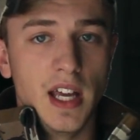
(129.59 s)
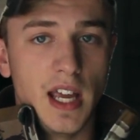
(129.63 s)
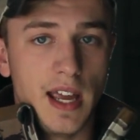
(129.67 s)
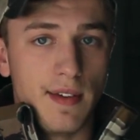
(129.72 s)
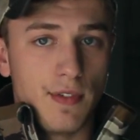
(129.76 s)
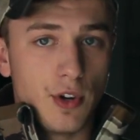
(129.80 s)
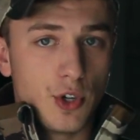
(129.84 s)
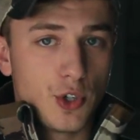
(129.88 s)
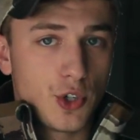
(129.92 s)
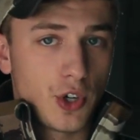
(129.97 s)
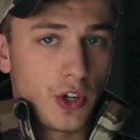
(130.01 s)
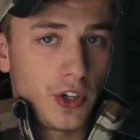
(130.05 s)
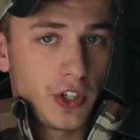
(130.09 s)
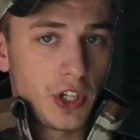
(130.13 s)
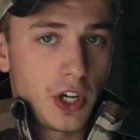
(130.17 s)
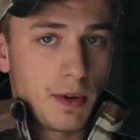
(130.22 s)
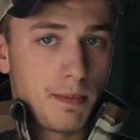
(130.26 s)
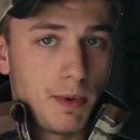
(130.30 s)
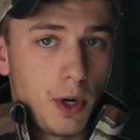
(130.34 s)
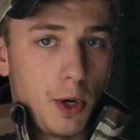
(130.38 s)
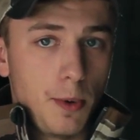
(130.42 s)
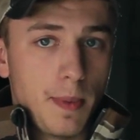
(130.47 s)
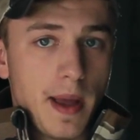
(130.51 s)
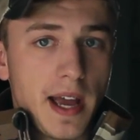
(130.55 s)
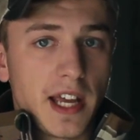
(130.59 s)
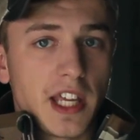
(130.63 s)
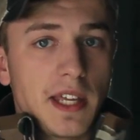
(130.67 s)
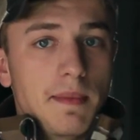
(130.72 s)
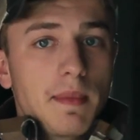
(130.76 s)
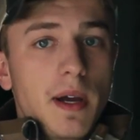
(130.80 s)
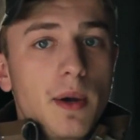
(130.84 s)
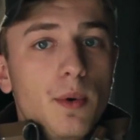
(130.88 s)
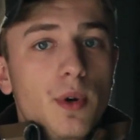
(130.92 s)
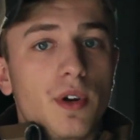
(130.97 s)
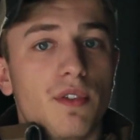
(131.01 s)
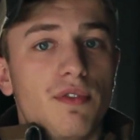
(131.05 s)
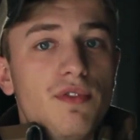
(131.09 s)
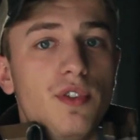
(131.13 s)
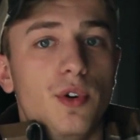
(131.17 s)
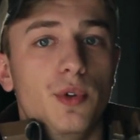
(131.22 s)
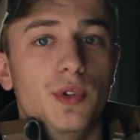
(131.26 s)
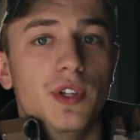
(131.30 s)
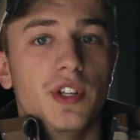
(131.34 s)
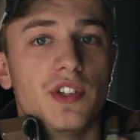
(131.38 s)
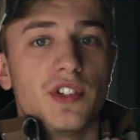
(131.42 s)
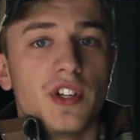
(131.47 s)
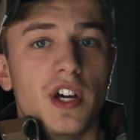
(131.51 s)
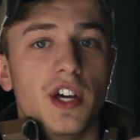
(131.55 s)
If you're drawing your bow back, you might want to
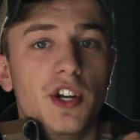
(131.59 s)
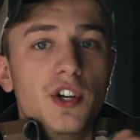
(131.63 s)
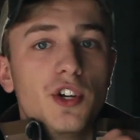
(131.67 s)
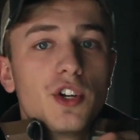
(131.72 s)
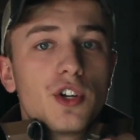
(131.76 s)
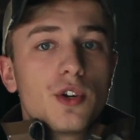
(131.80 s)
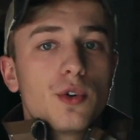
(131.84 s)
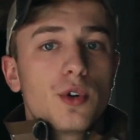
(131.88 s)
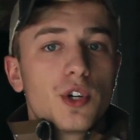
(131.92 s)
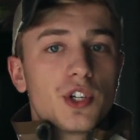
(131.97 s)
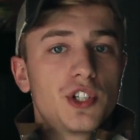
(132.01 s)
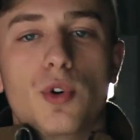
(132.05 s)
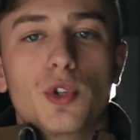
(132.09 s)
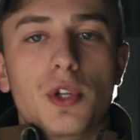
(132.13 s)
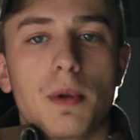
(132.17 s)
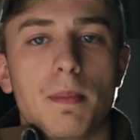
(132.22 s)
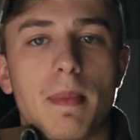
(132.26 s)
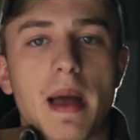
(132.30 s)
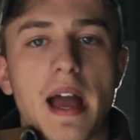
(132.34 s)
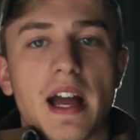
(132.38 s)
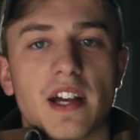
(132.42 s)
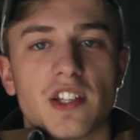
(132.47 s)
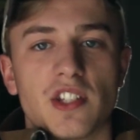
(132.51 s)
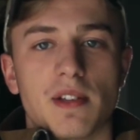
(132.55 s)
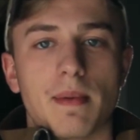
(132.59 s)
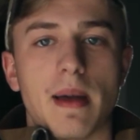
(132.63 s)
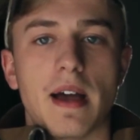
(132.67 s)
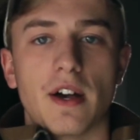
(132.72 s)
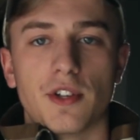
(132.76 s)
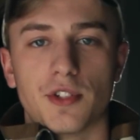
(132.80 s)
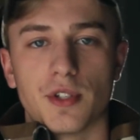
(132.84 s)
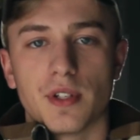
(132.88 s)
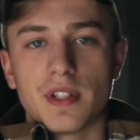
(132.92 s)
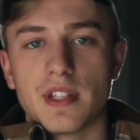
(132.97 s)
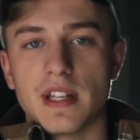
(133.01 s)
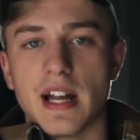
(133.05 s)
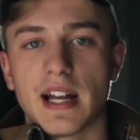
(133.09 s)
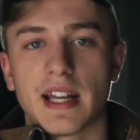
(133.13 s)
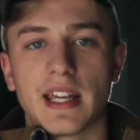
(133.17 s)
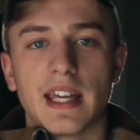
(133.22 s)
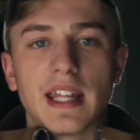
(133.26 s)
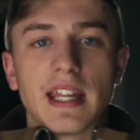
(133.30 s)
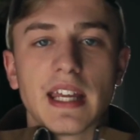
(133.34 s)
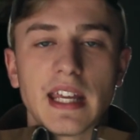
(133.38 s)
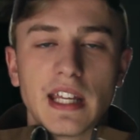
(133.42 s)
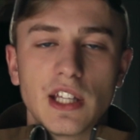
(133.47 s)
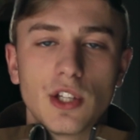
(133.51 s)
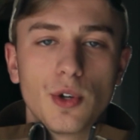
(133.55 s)
fold this under or fold it back somehow so it's not
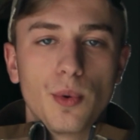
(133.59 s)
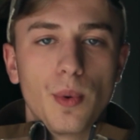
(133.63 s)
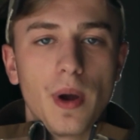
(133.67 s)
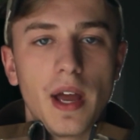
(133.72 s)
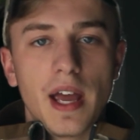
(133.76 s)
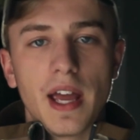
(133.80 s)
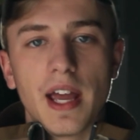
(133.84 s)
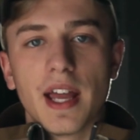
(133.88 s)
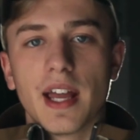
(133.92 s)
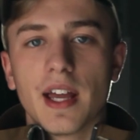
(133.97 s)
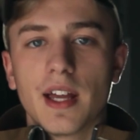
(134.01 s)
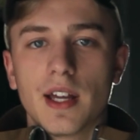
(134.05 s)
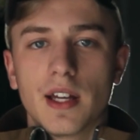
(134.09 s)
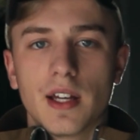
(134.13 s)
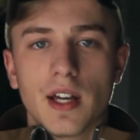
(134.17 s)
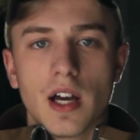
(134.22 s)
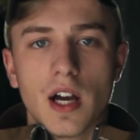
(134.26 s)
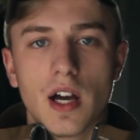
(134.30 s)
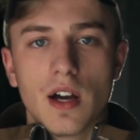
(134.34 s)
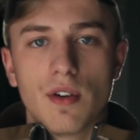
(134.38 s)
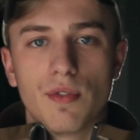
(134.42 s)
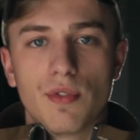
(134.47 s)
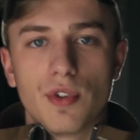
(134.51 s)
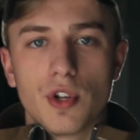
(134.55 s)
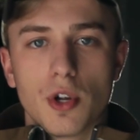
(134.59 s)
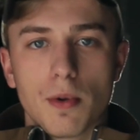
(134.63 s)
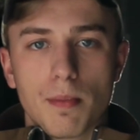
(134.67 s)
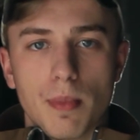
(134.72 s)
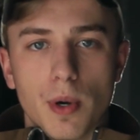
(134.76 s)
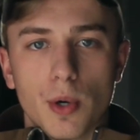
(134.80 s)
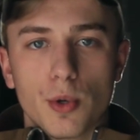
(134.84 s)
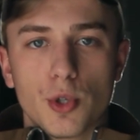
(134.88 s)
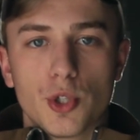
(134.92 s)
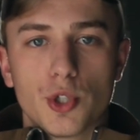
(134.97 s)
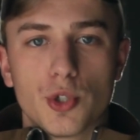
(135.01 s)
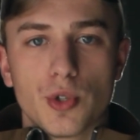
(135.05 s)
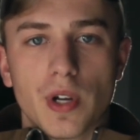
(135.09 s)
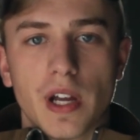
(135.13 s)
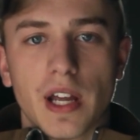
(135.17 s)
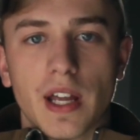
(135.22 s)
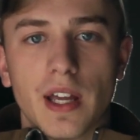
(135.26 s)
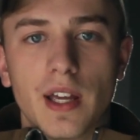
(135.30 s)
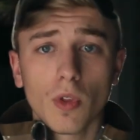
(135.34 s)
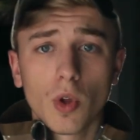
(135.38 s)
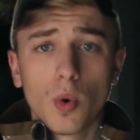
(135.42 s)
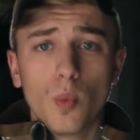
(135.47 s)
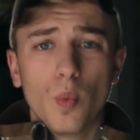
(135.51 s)
getting in the way of your bowstring.